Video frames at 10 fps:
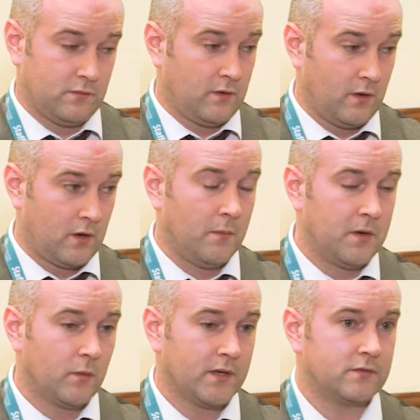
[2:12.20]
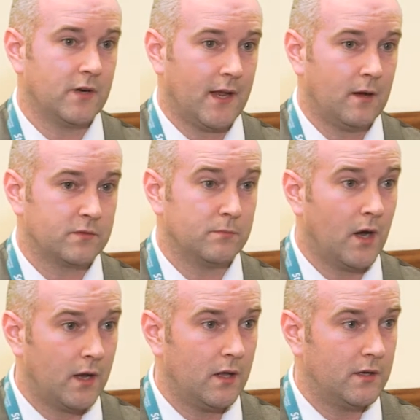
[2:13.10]
a couple of the ways it really helps
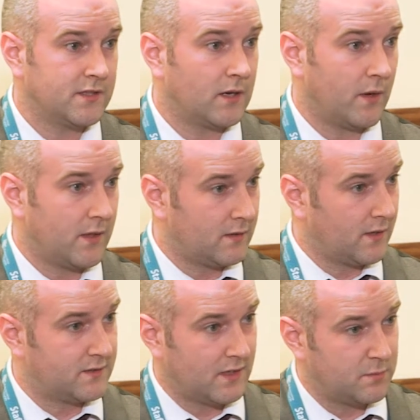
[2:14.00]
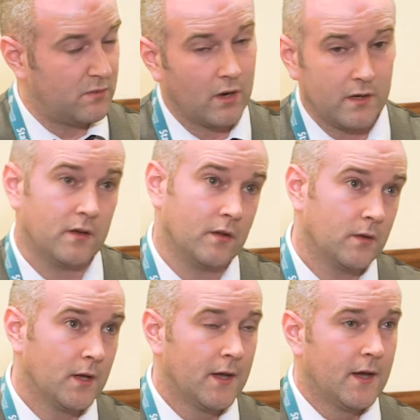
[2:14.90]
my learners anyway, they say to me, Ryan, you know,
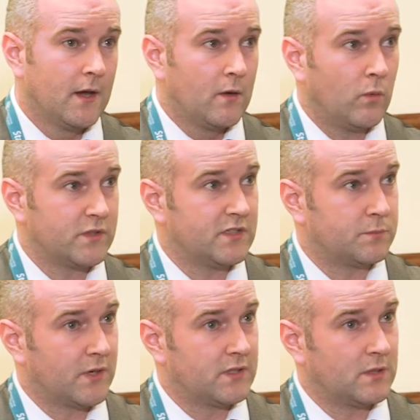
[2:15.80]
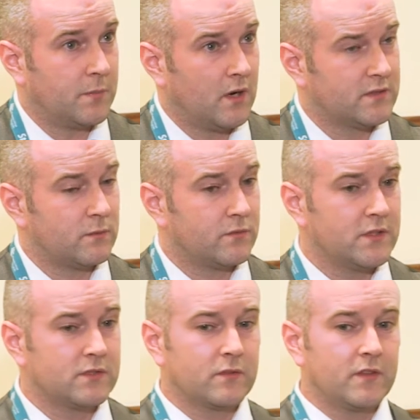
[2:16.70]
what does this bring to the party? Well,
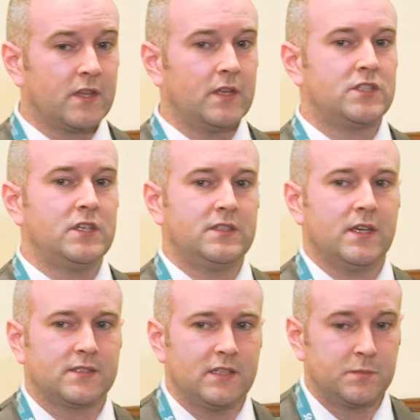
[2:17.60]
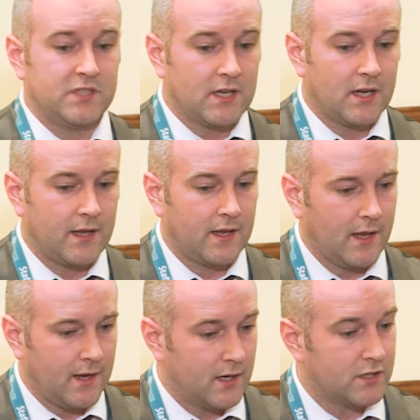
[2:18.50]
first of all, if you think GCSEs, particularly
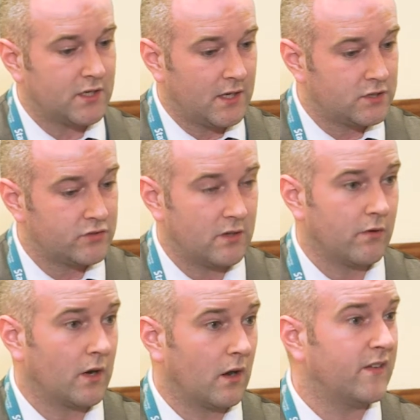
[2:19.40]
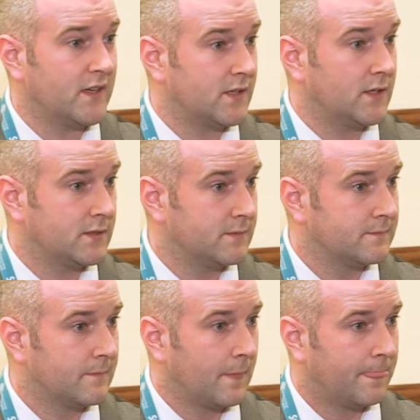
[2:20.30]
in English and History, they're writing a lot of essays,
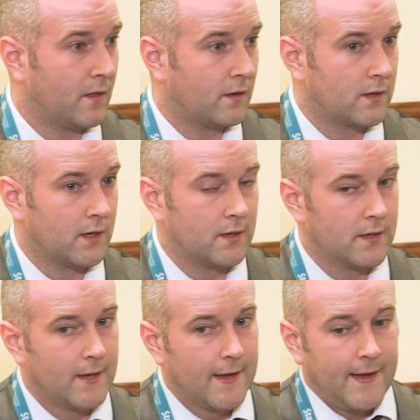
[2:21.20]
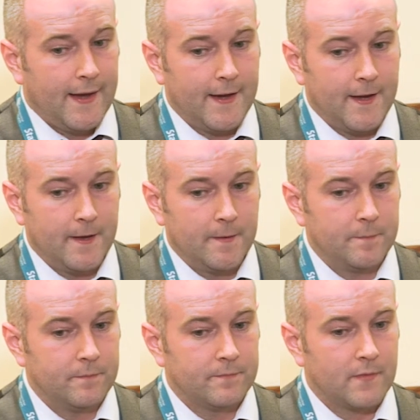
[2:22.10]
okay?
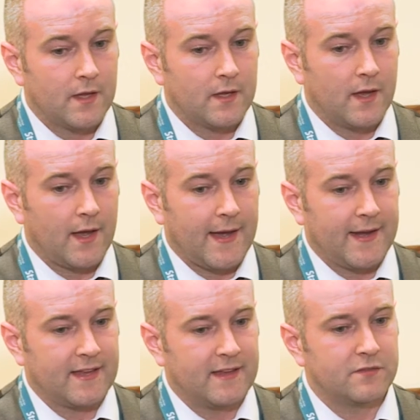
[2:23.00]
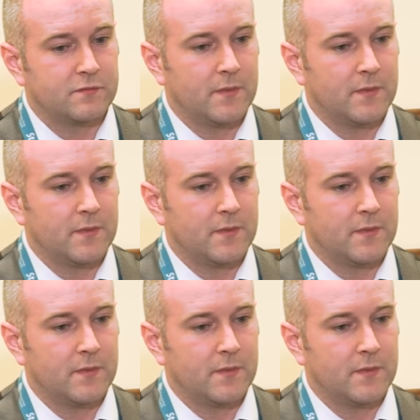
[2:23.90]
And it gives